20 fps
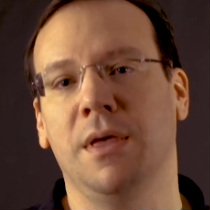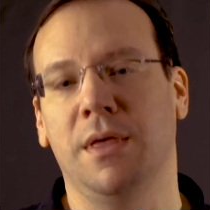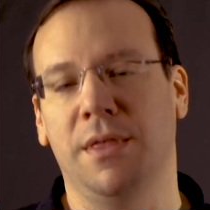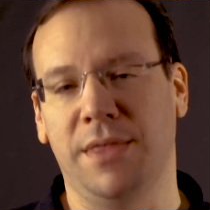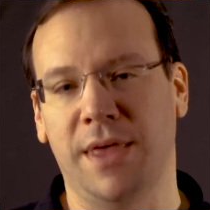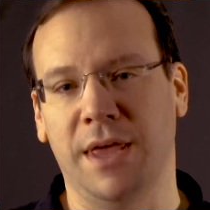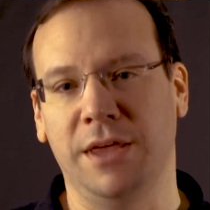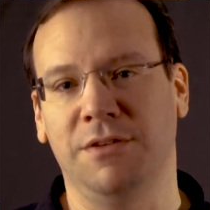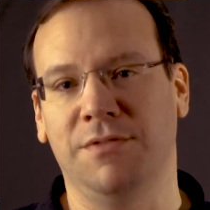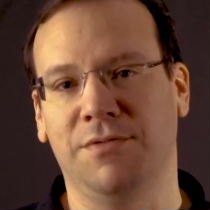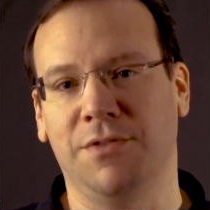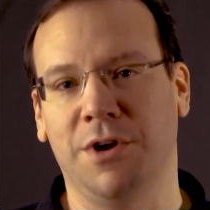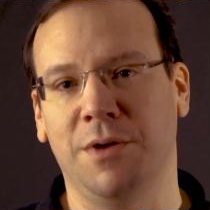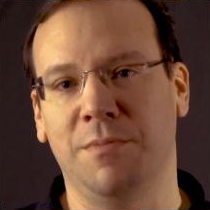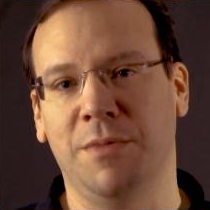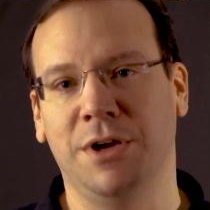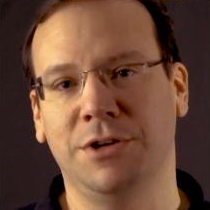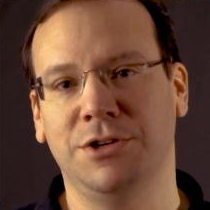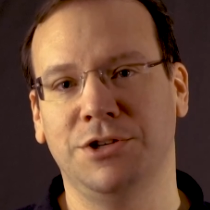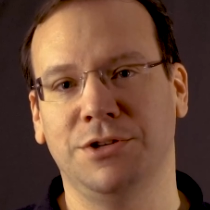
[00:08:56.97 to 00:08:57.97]
Thank you very
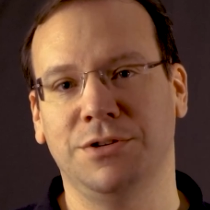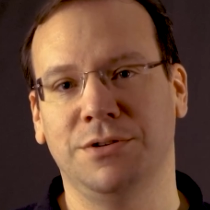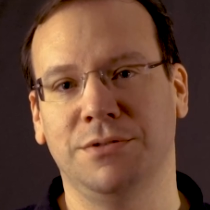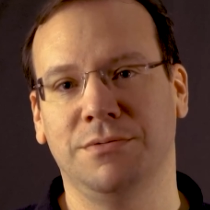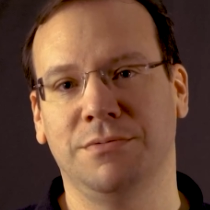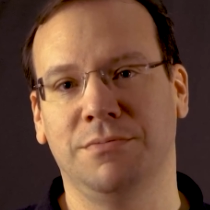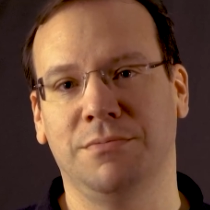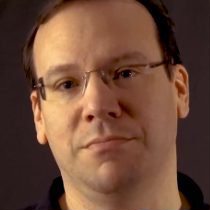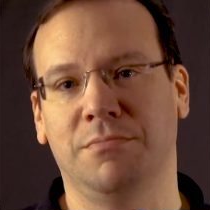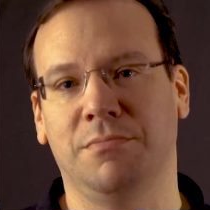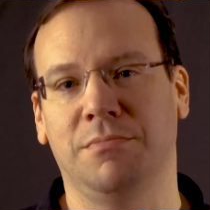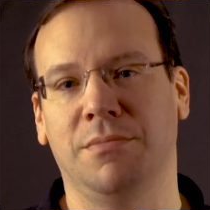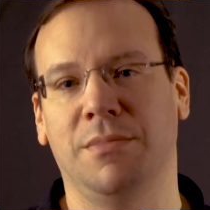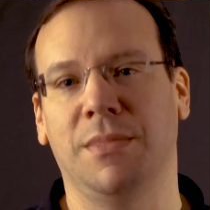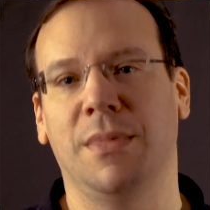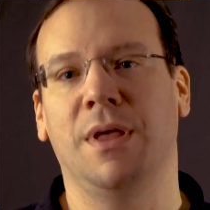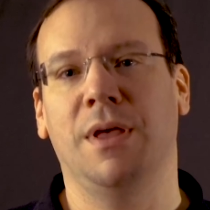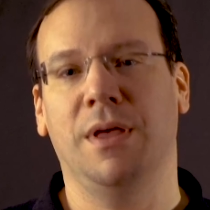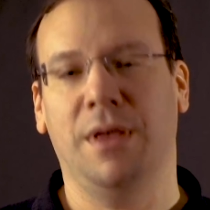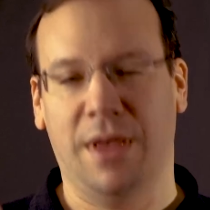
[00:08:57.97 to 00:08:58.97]
much.
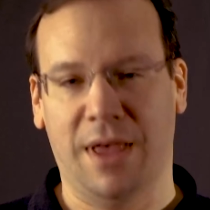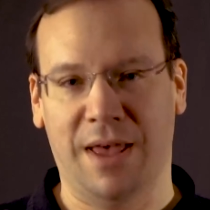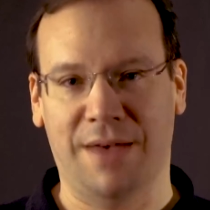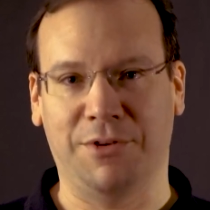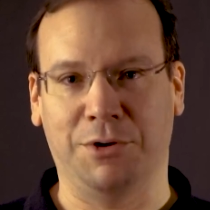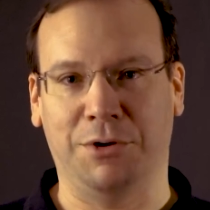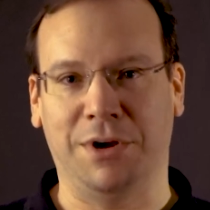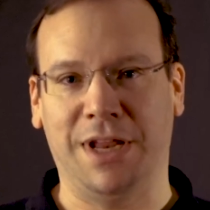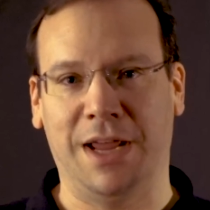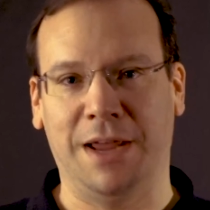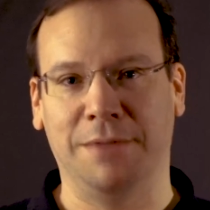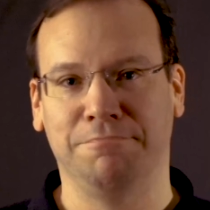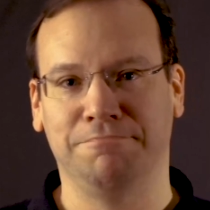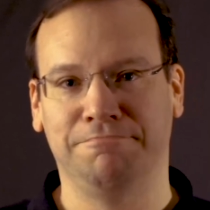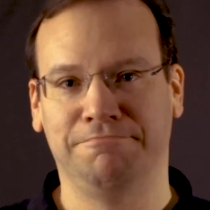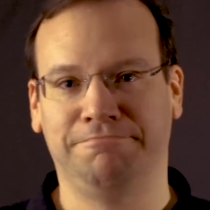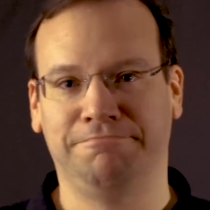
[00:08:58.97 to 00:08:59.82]
Have a great day.